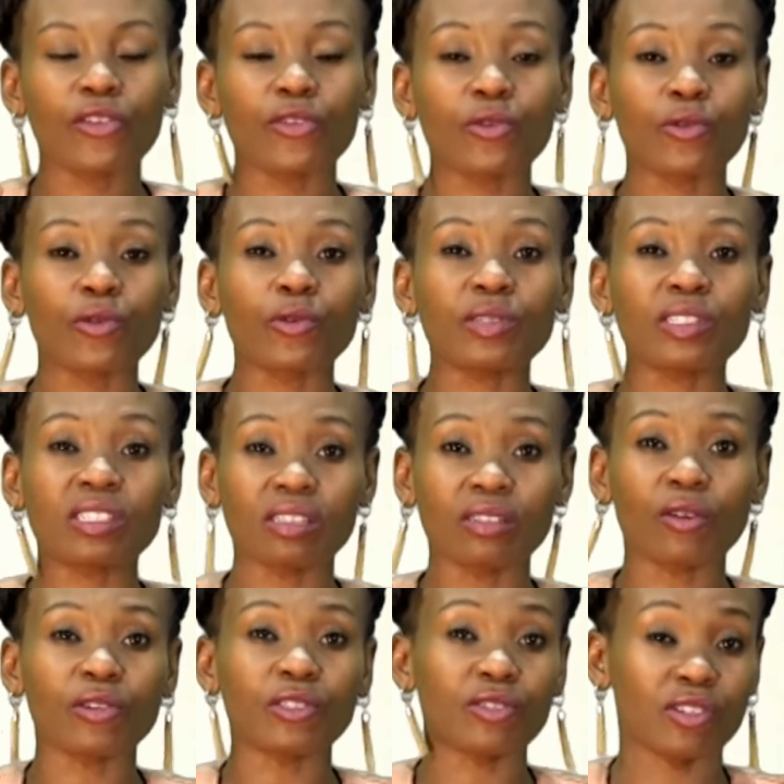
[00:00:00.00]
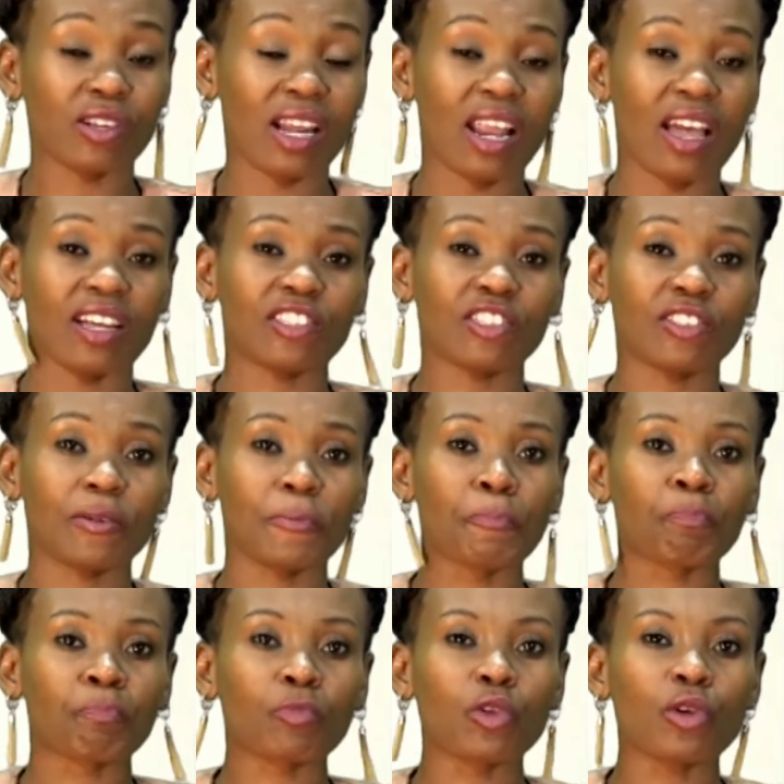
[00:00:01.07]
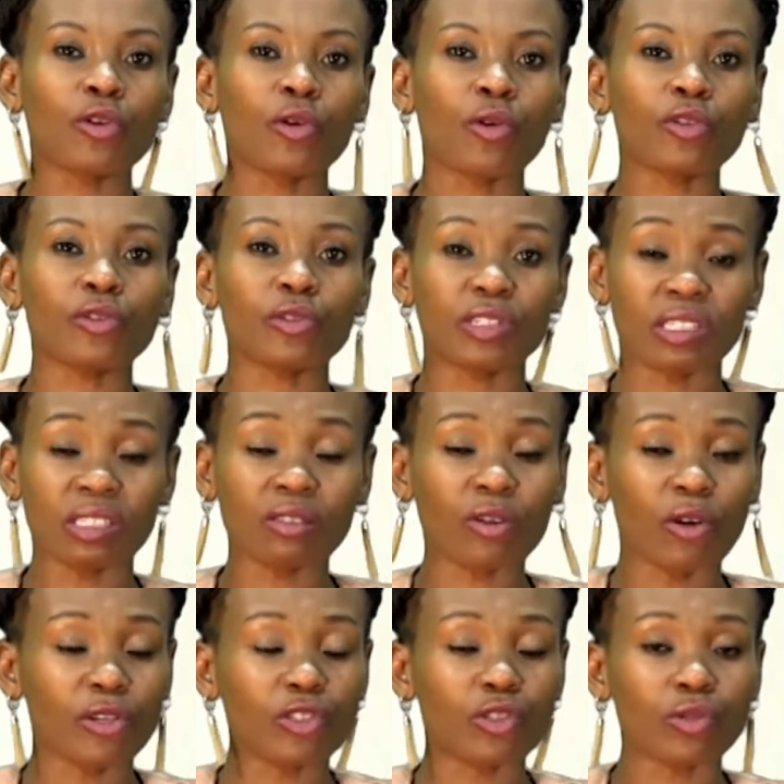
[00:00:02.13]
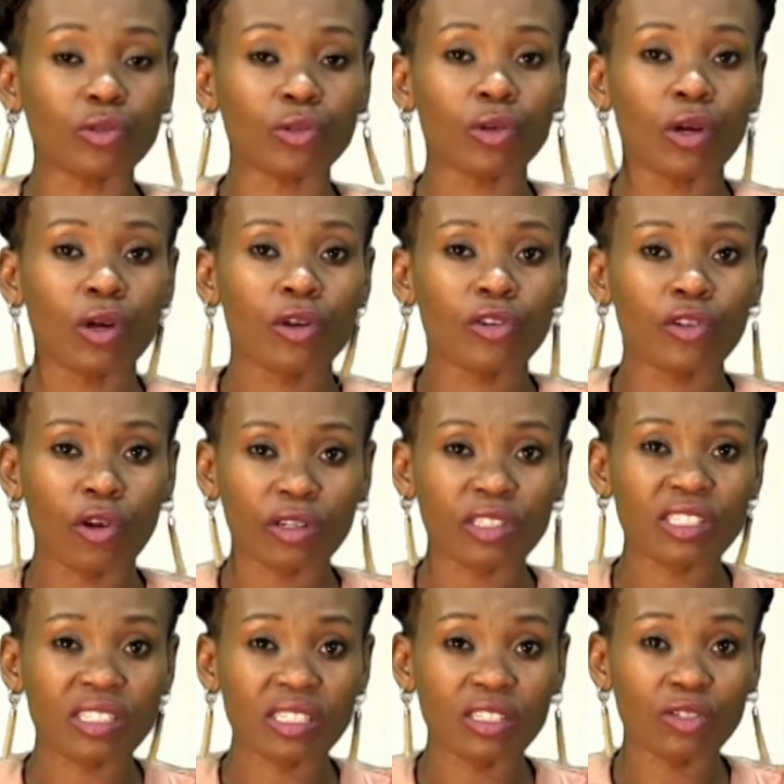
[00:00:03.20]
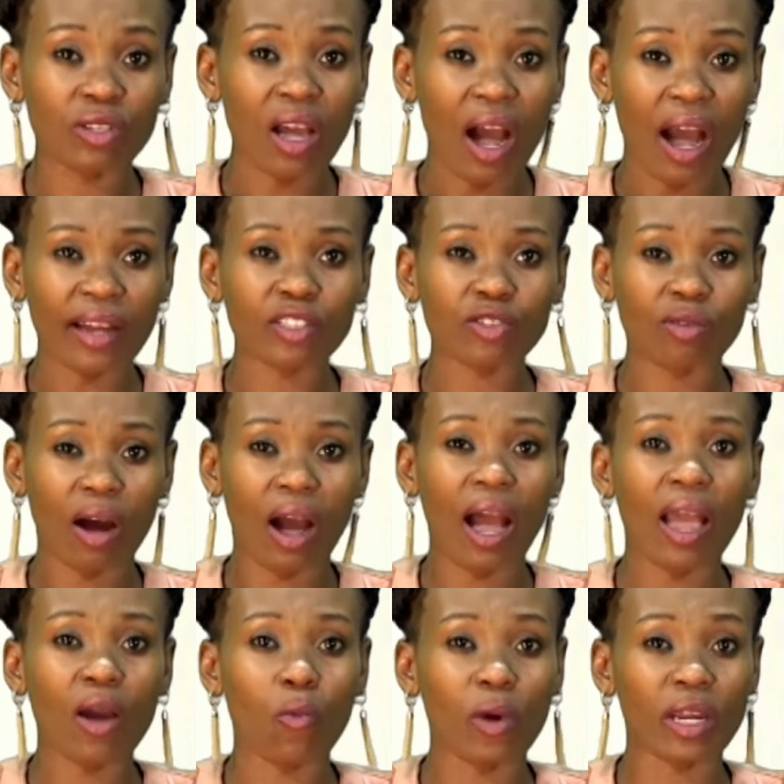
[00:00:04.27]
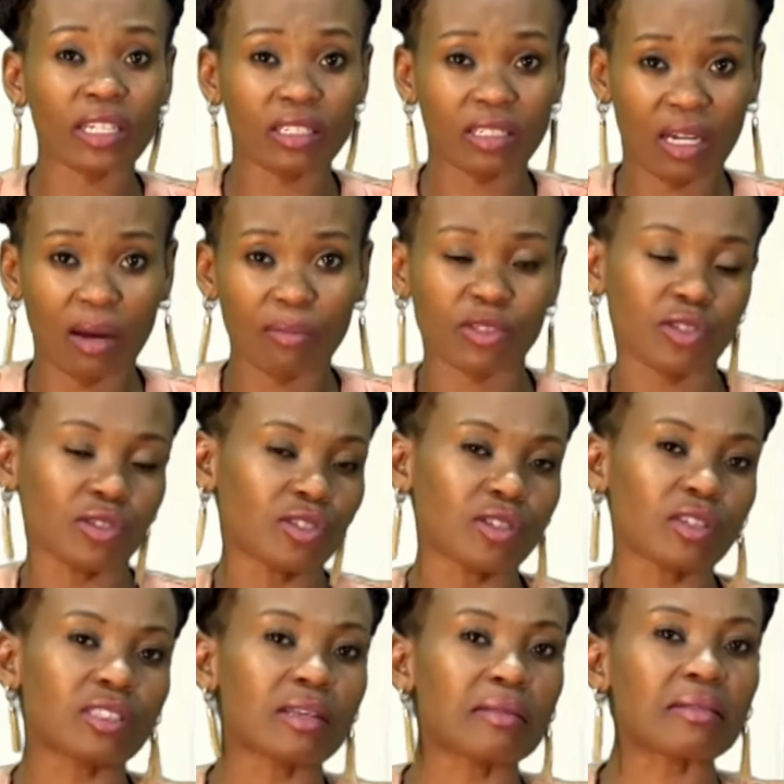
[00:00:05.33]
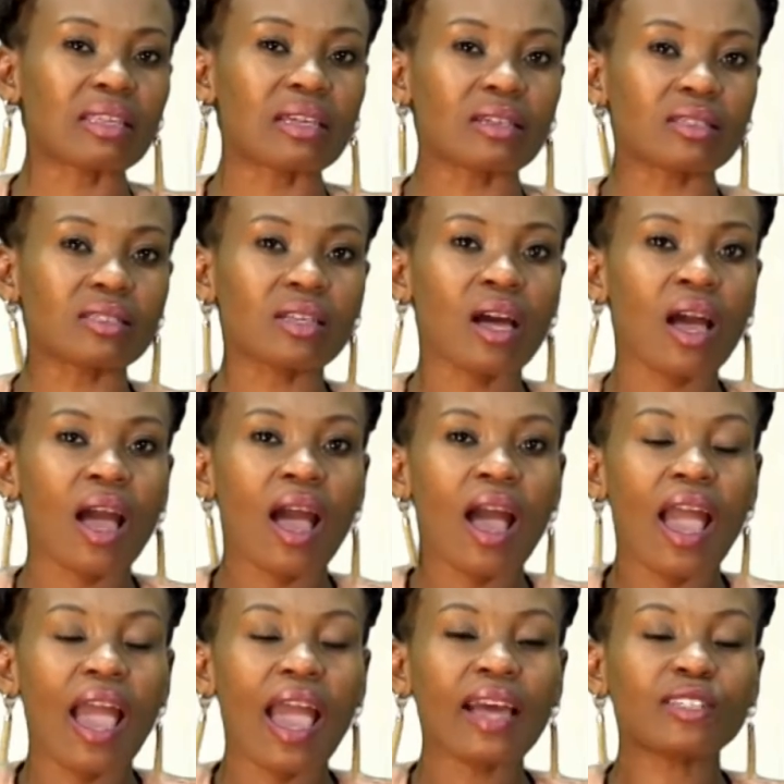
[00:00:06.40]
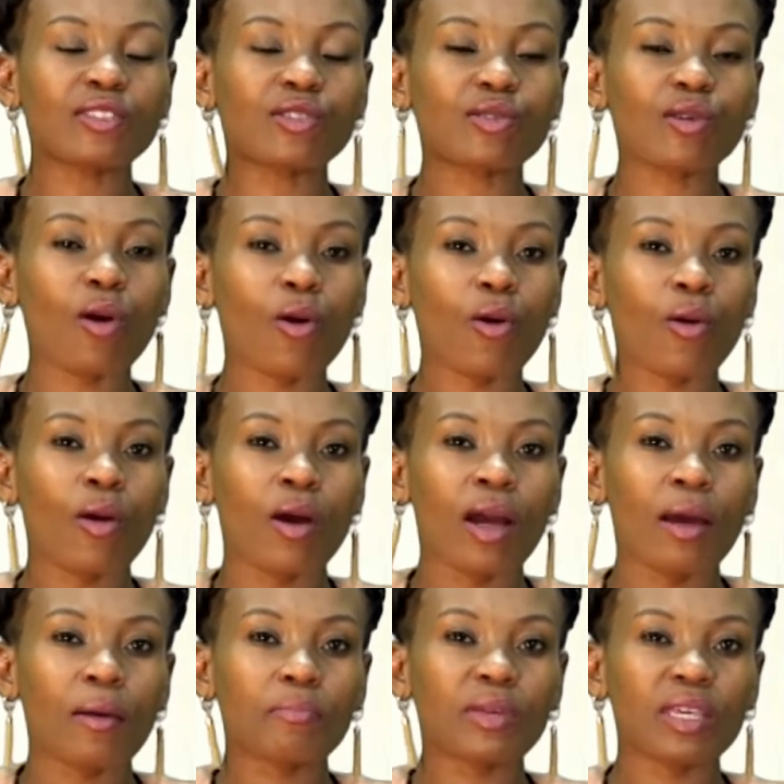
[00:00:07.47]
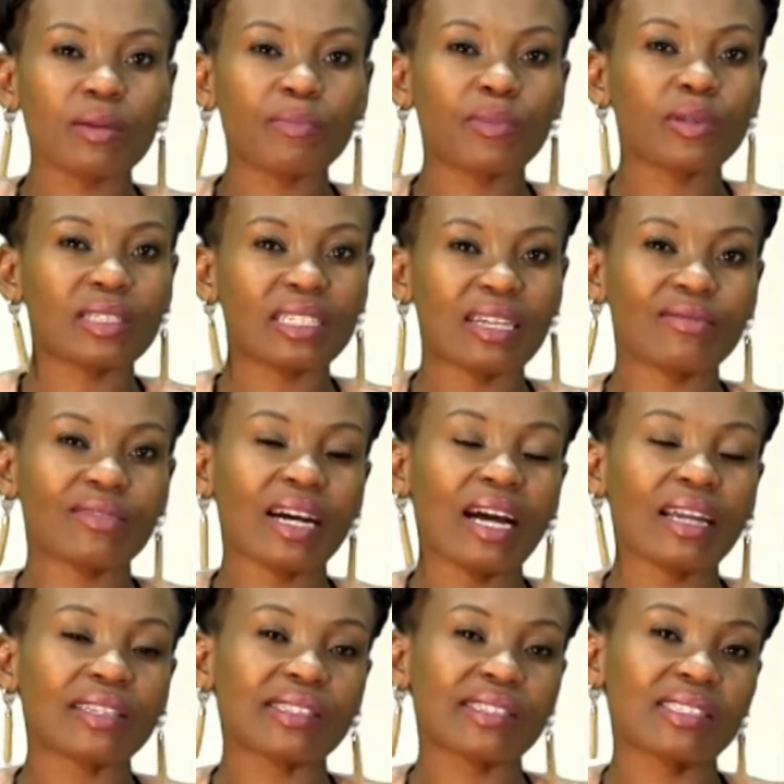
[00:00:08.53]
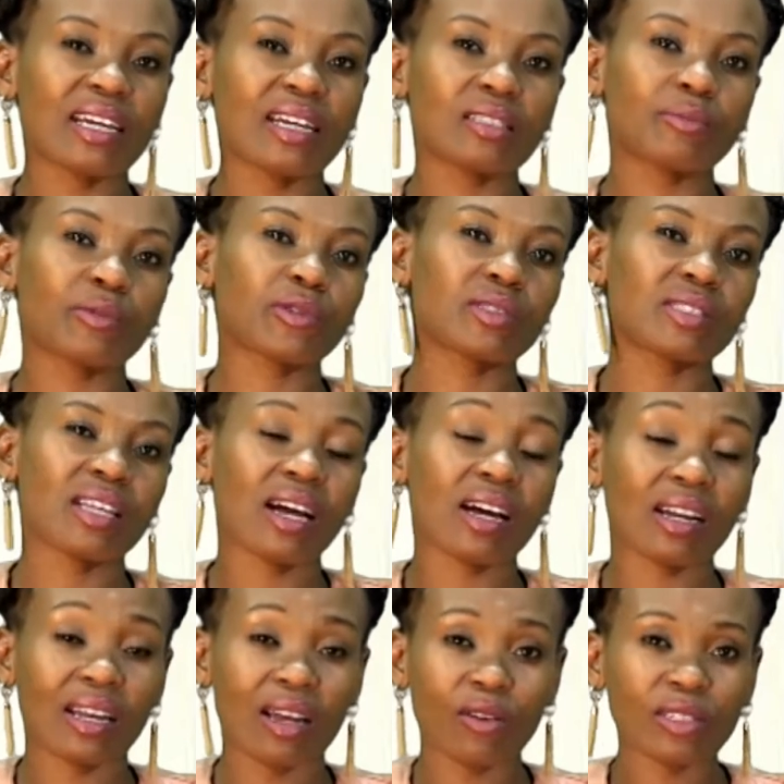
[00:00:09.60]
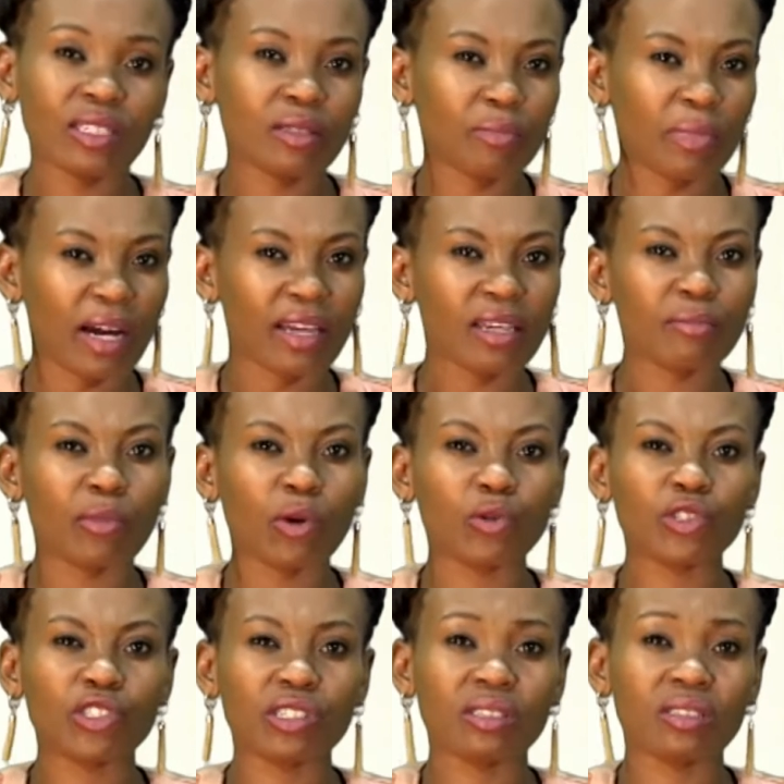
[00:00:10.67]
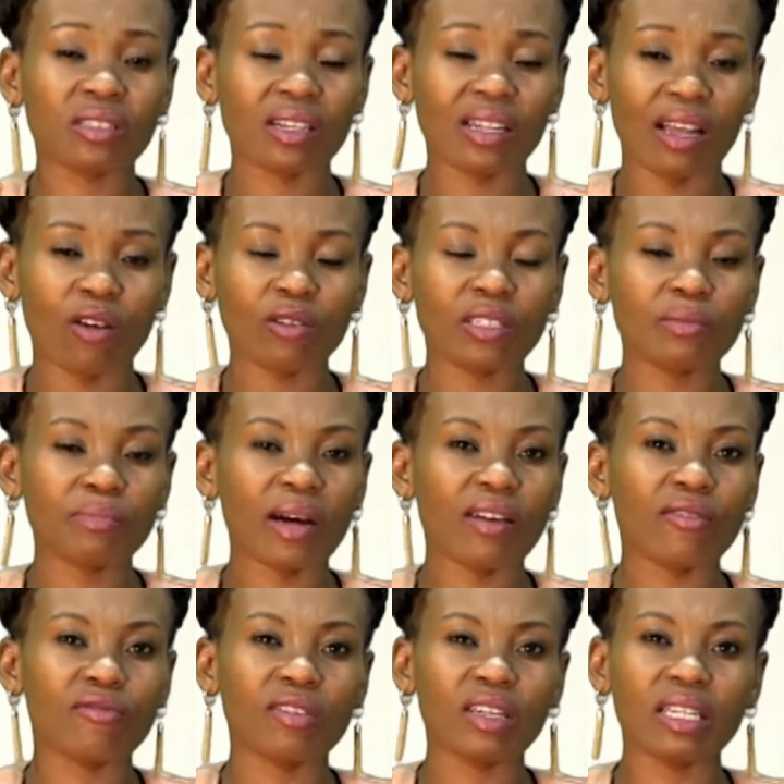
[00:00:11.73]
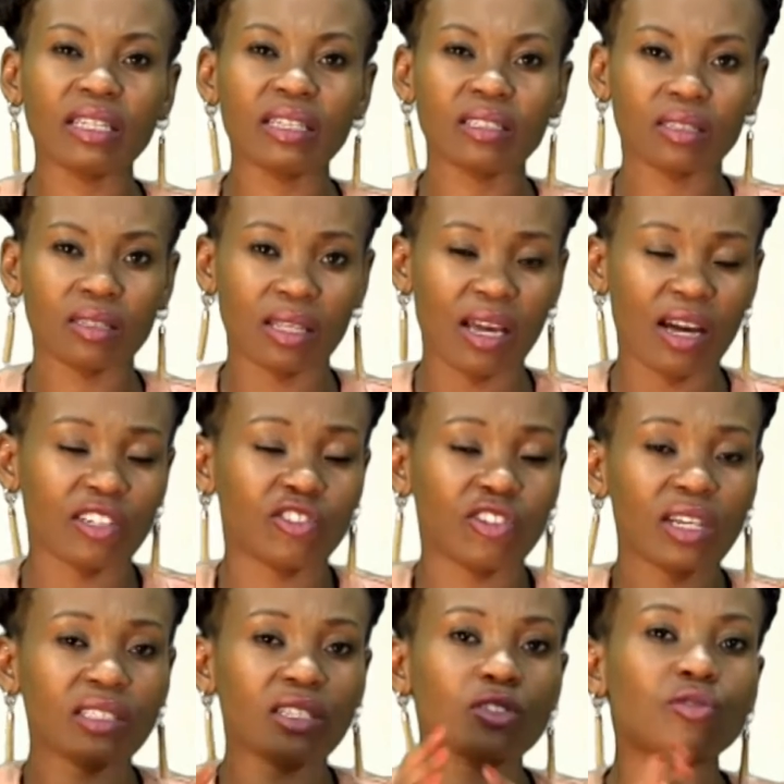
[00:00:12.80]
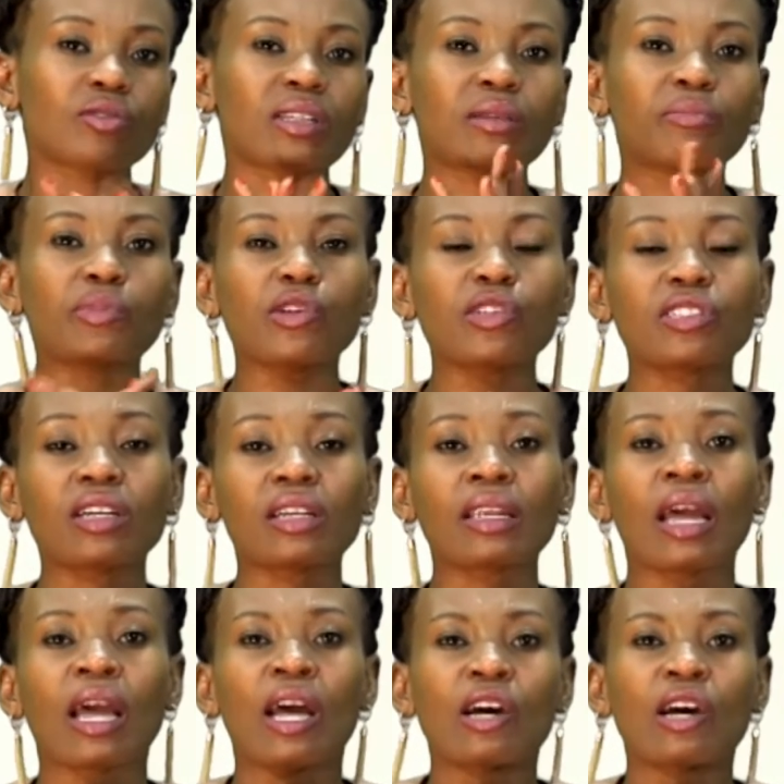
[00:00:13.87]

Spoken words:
You're still going to clash. You know, you're still going to not see eye to eye when it comes to certain things. And so people never understand, because they are clouded by emotions, clouded by feelings. They are attracted to that person.